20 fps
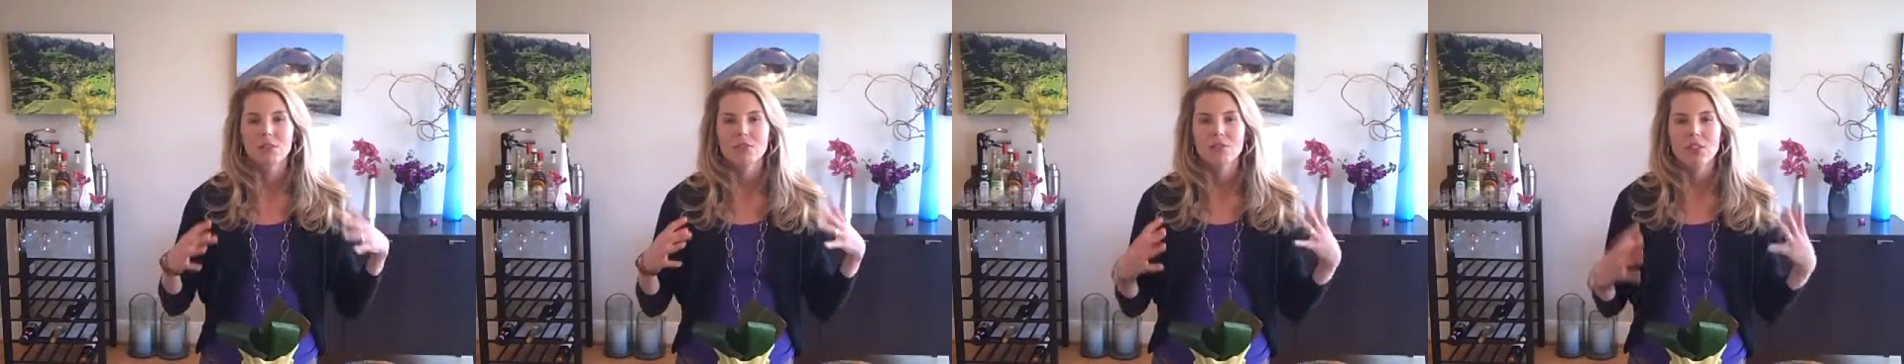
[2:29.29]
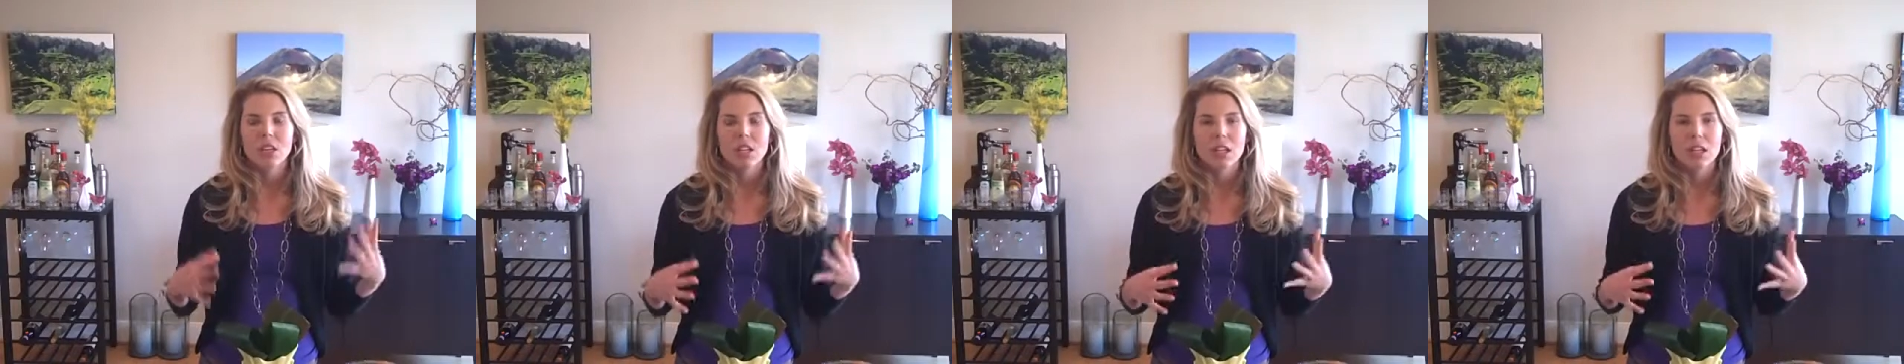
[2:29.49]

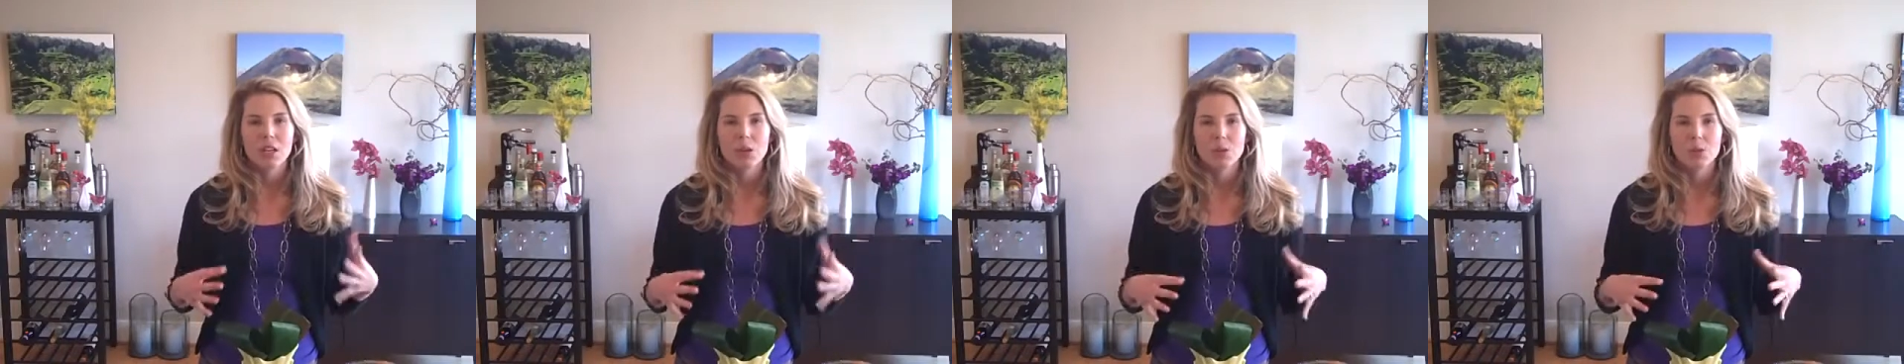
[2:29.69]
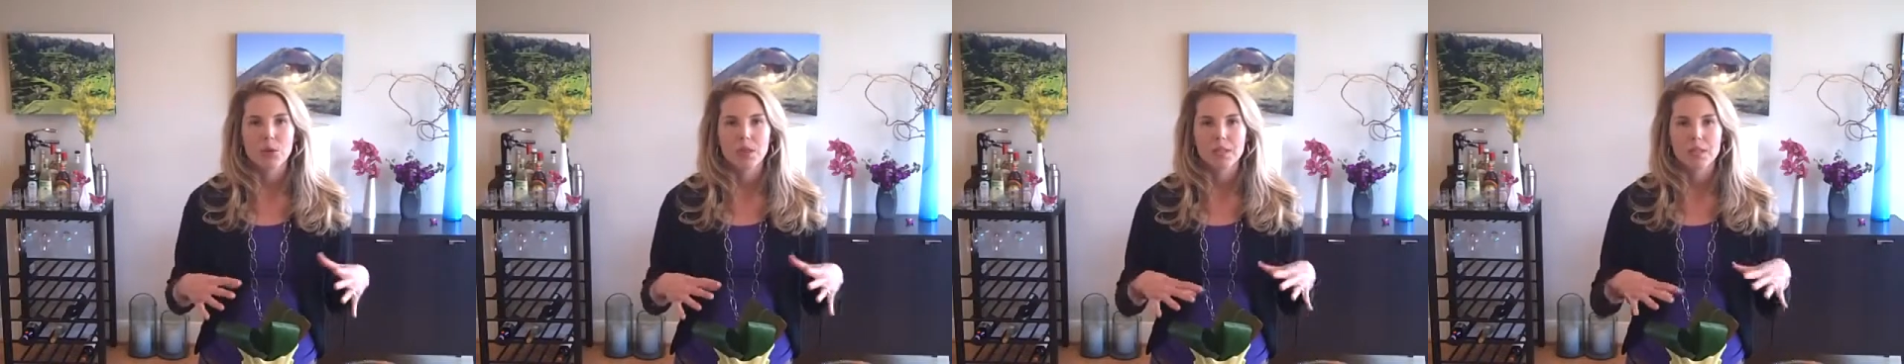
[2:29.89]
fill
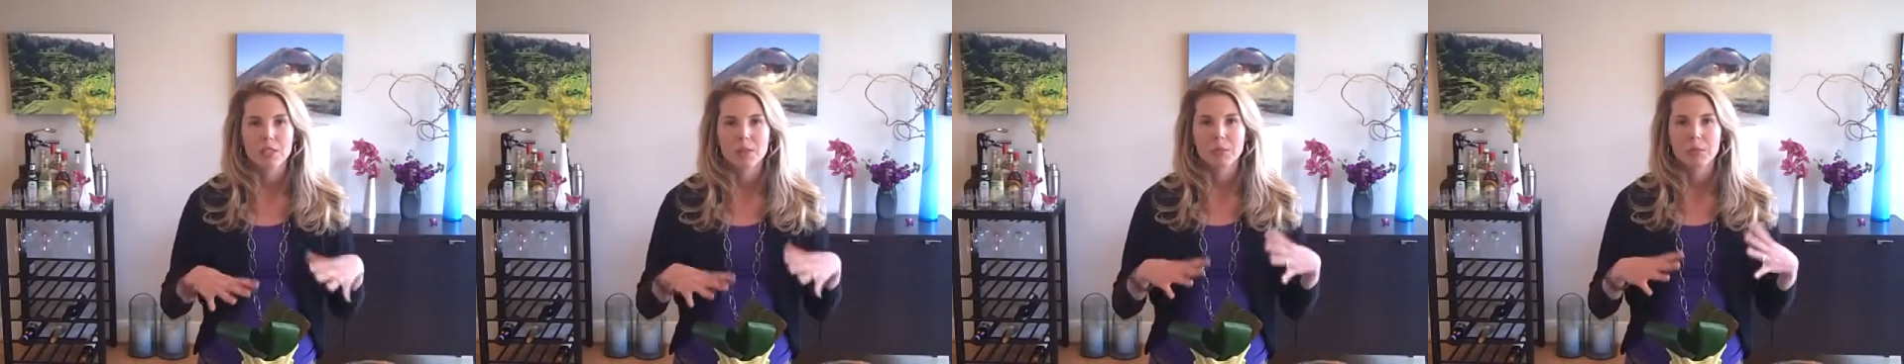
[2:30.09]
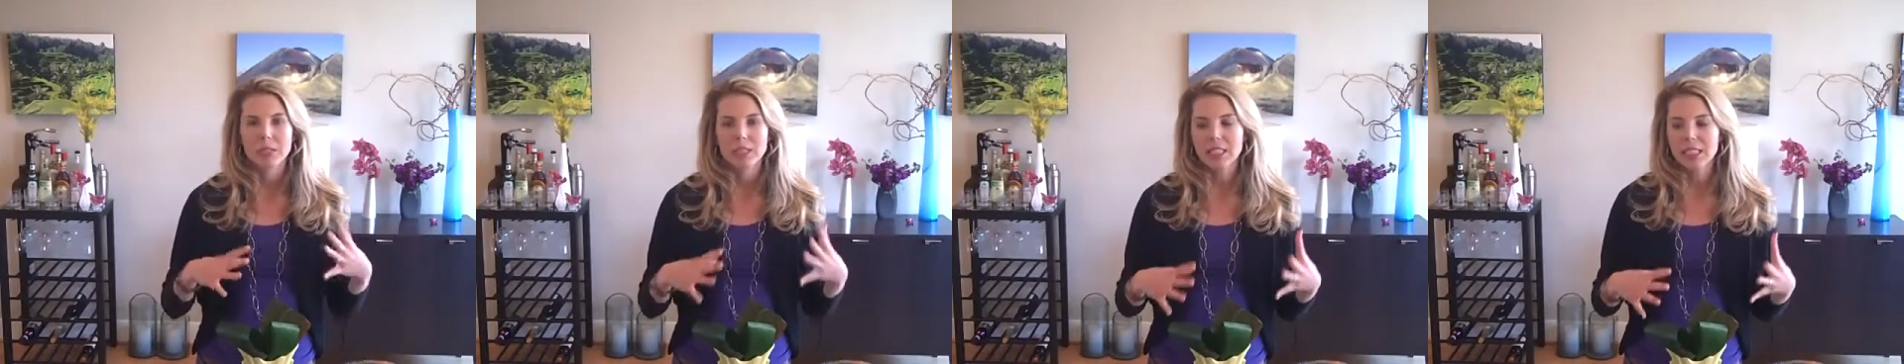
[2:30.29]
it with
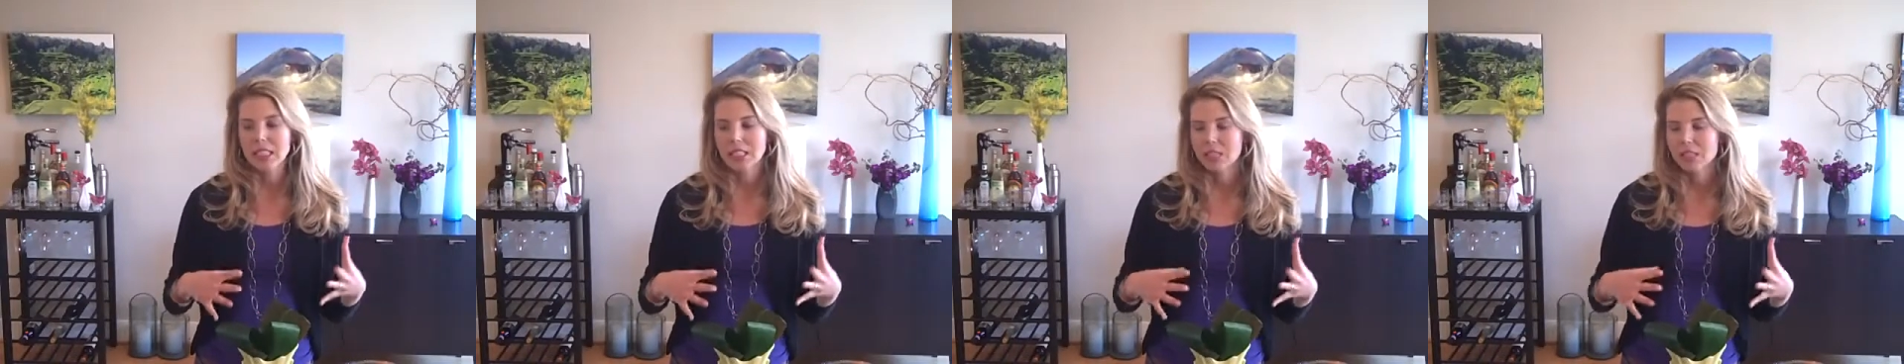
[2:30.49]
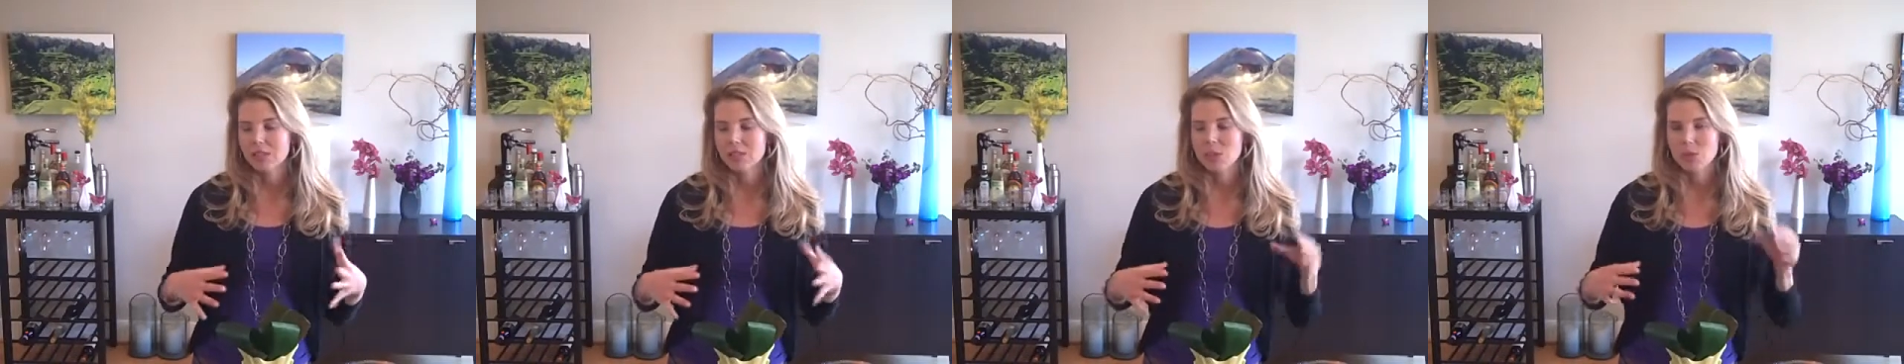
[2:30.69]
some
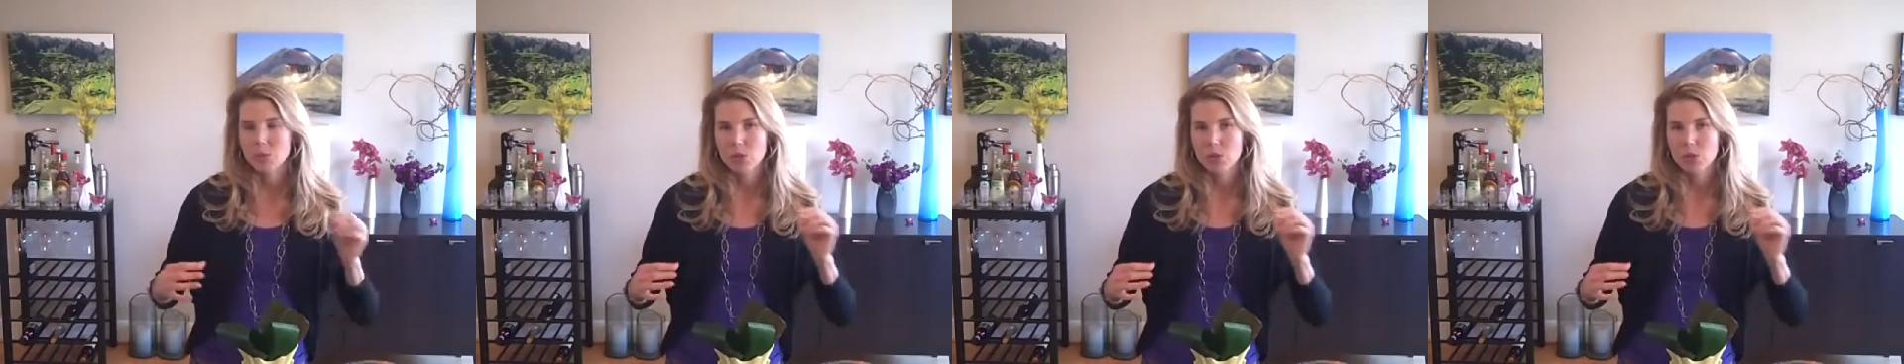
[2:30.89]
leaves,